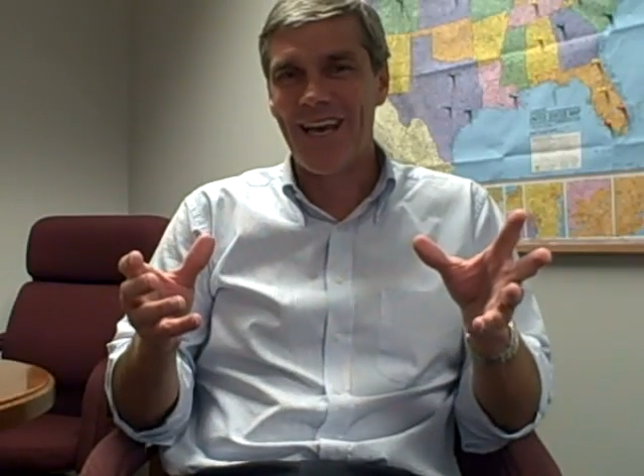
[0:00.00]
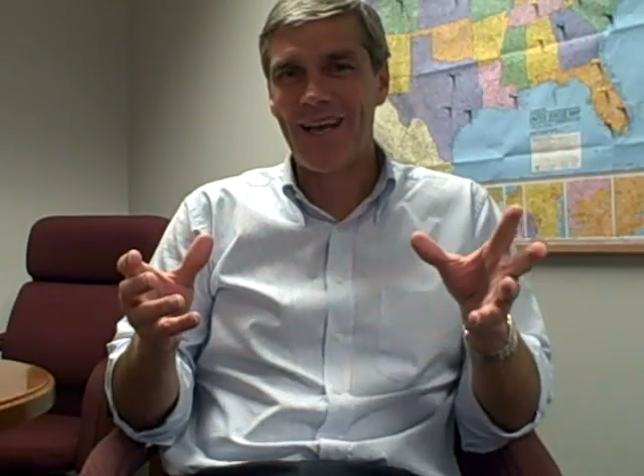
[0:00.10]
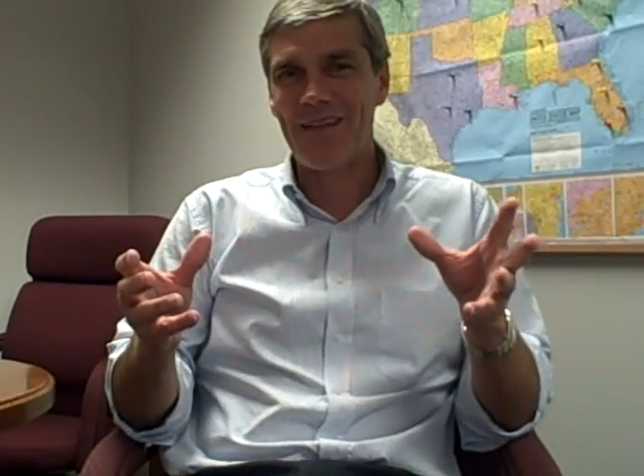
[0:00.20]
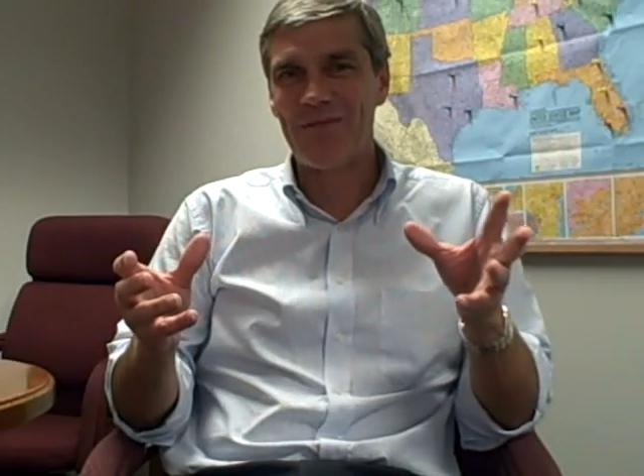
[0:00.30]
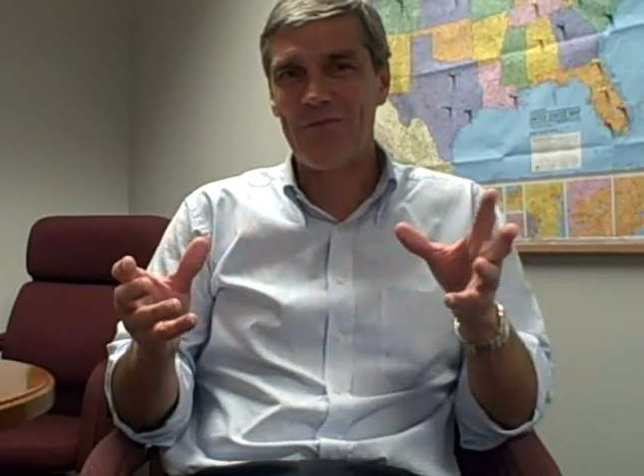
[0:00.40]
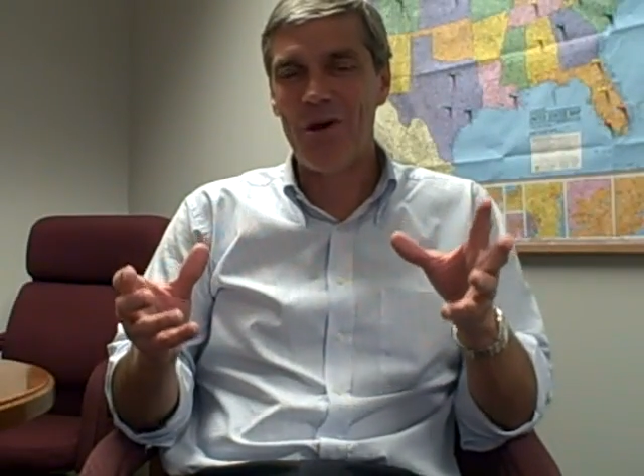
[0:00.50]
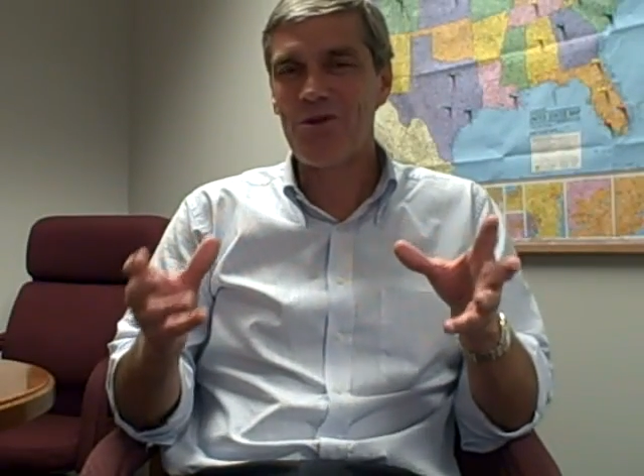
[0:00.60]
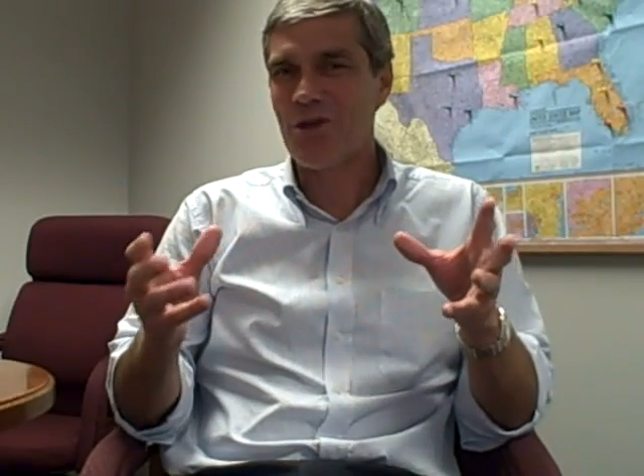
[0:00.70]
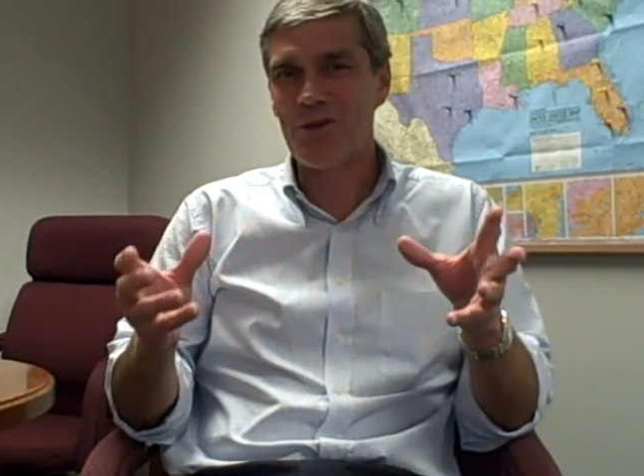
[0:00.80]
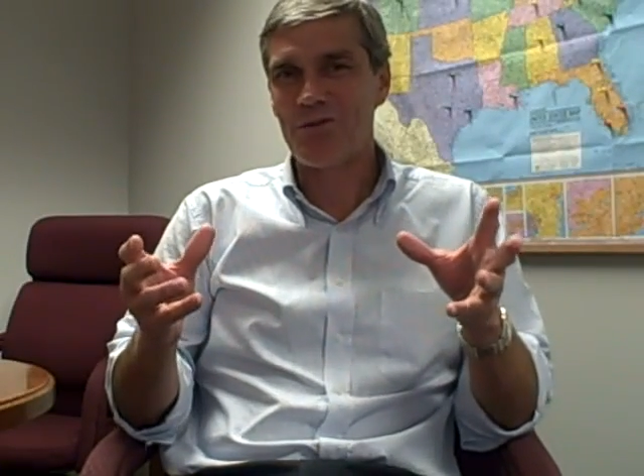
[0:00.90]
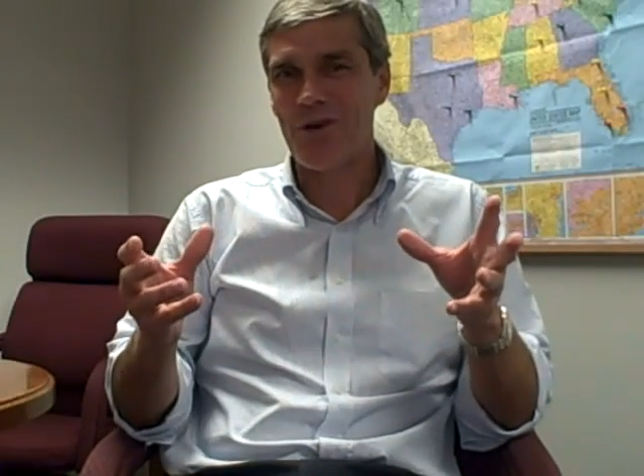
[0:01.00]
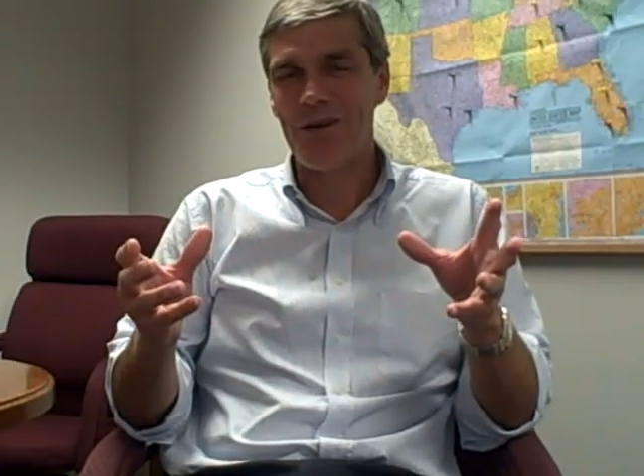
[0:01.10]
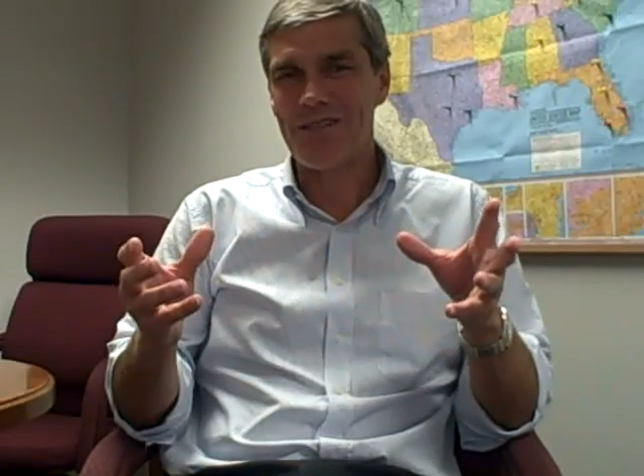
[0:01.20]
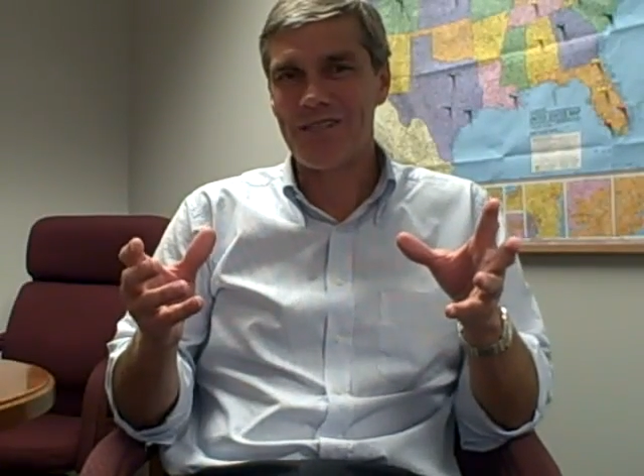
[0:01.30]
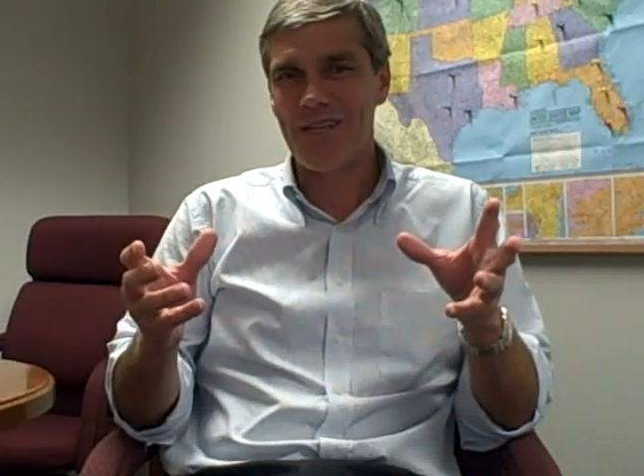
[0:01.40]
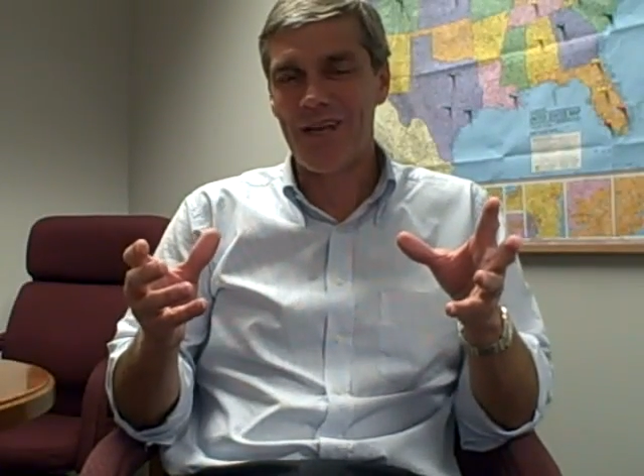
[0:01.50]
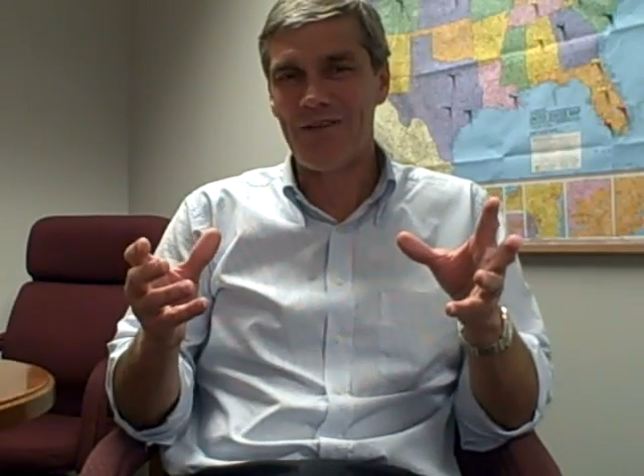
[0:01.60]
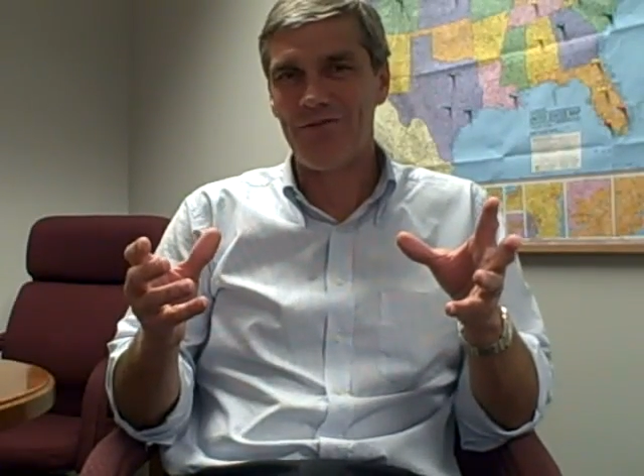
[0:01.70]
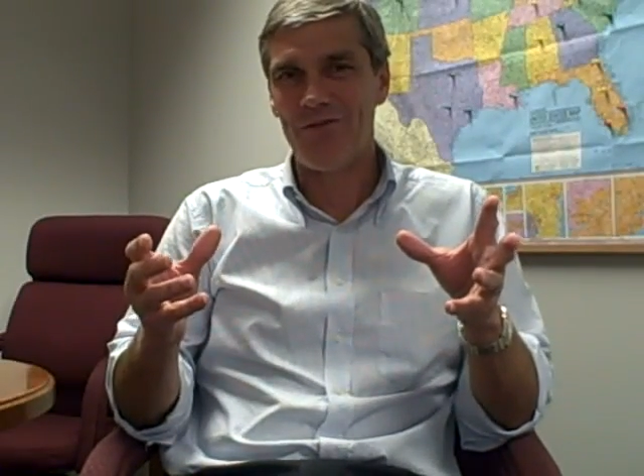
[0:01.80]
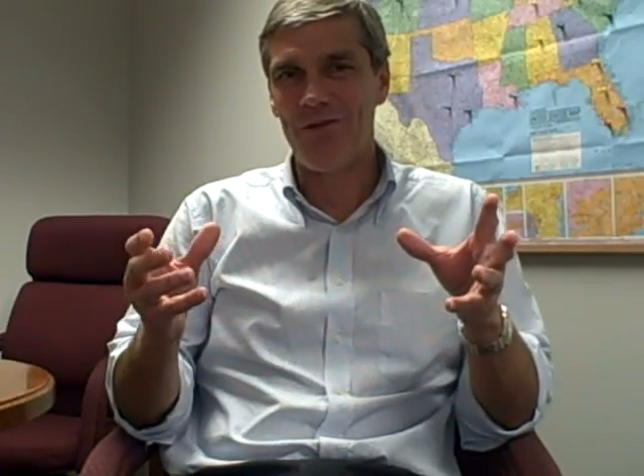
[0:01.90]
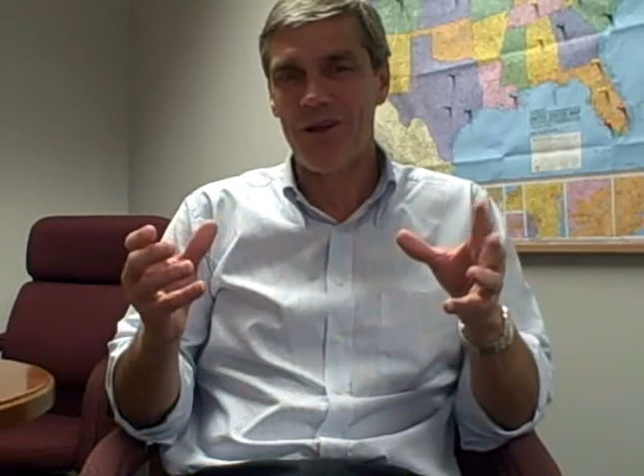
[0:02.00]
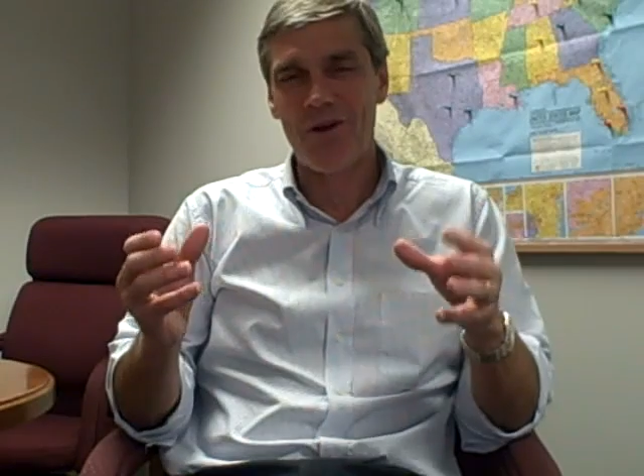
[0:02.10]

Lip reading: And both those words stand for